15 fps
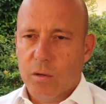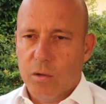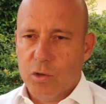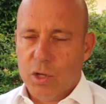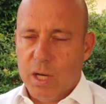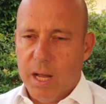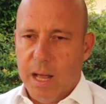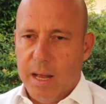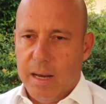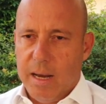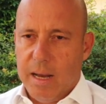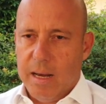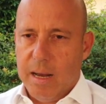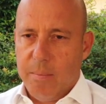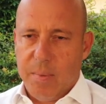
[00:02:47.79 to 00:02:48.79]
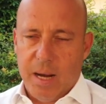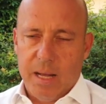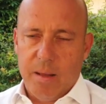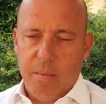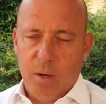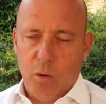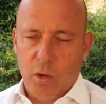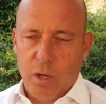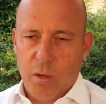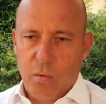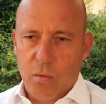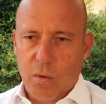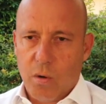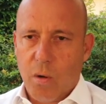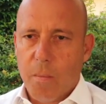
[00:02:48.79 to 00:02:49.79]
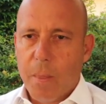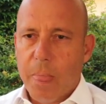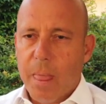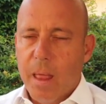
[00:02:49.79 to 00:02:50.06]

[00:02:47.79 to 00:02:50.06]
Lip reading: but it is a machine that makes a small,